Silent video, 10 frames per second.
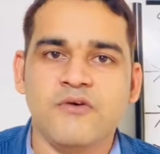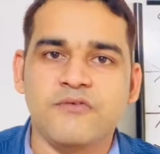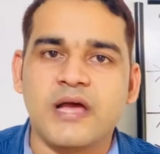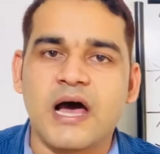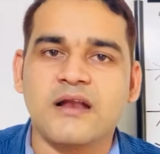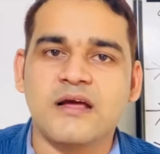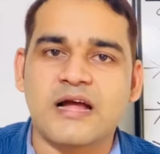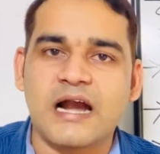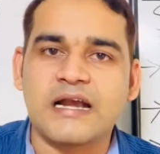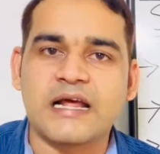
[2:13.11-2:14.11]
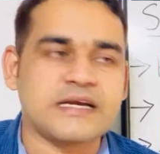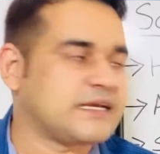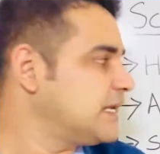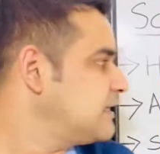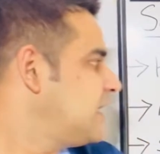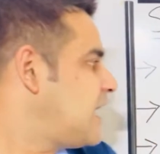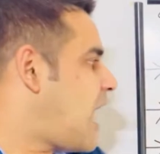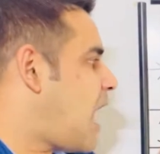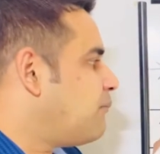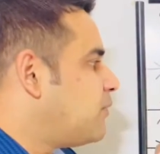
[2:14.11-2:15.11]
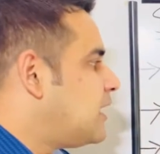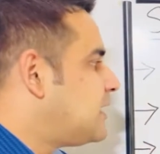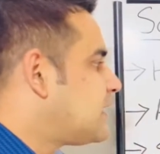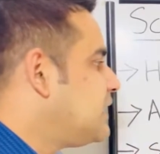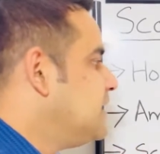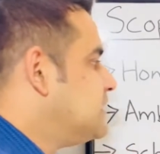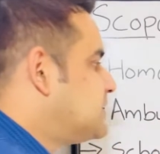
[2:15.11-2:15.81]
we are conducting ambulatory